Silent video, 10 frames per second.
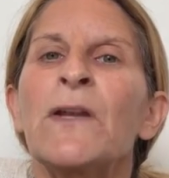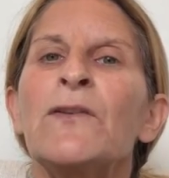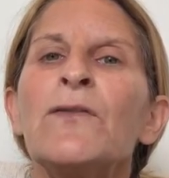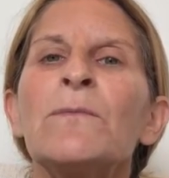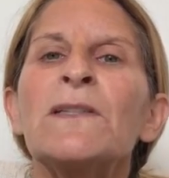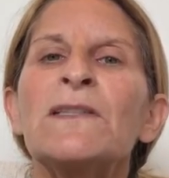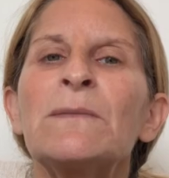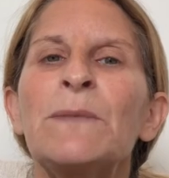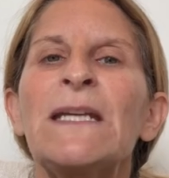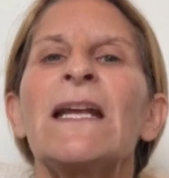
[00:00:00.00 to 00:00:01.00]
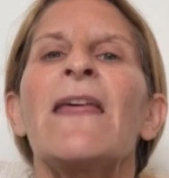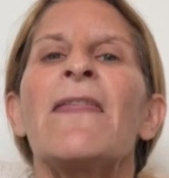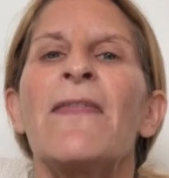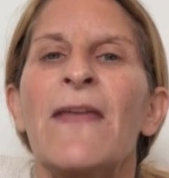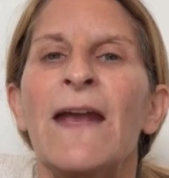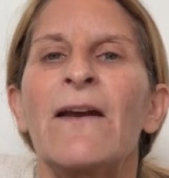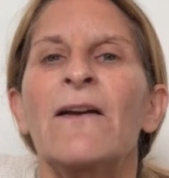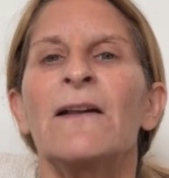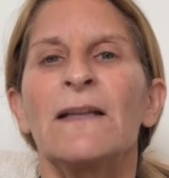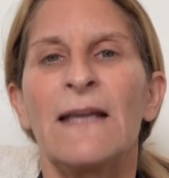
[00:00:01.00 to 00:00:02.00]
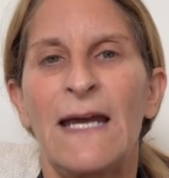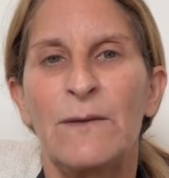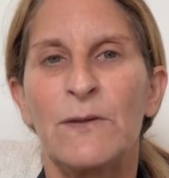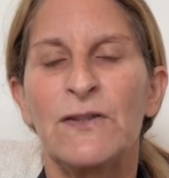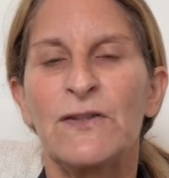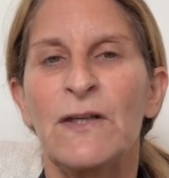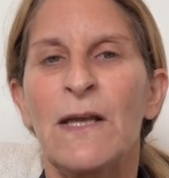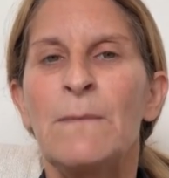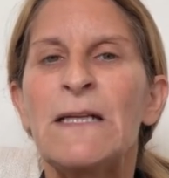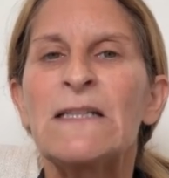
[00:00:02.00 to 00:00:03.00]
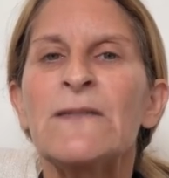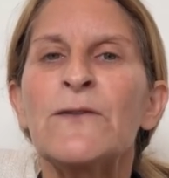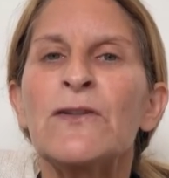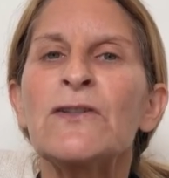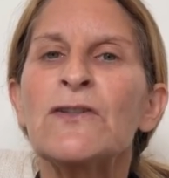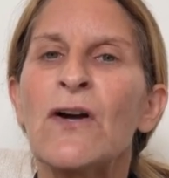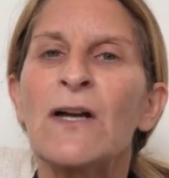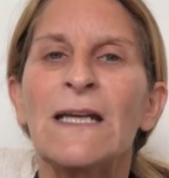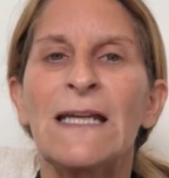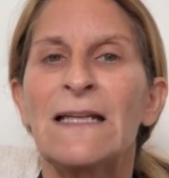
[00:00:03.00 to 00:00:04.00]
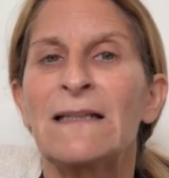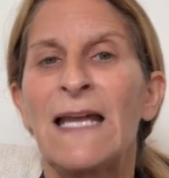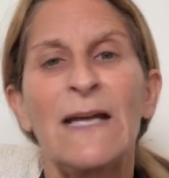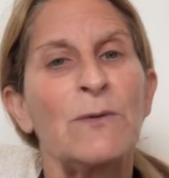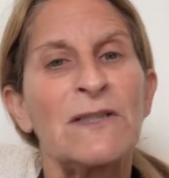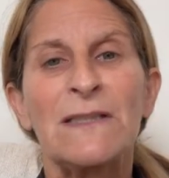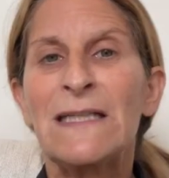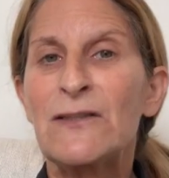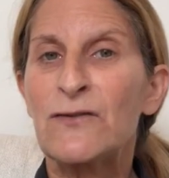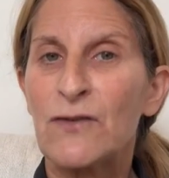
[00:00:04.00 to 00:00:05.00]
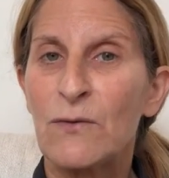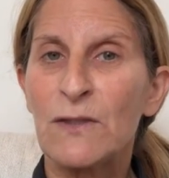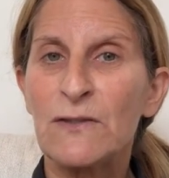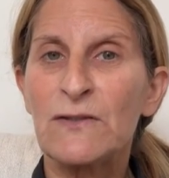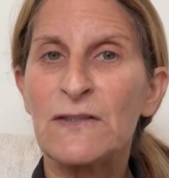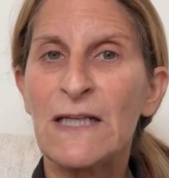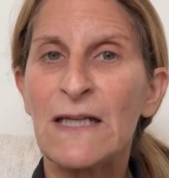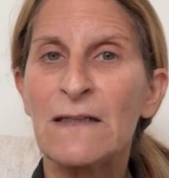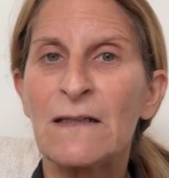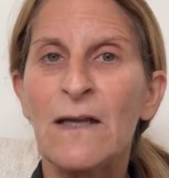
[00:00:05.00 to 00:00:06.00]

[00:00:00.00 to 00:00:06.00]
you must speak their language. Because if you're talking in a language that they don't understand,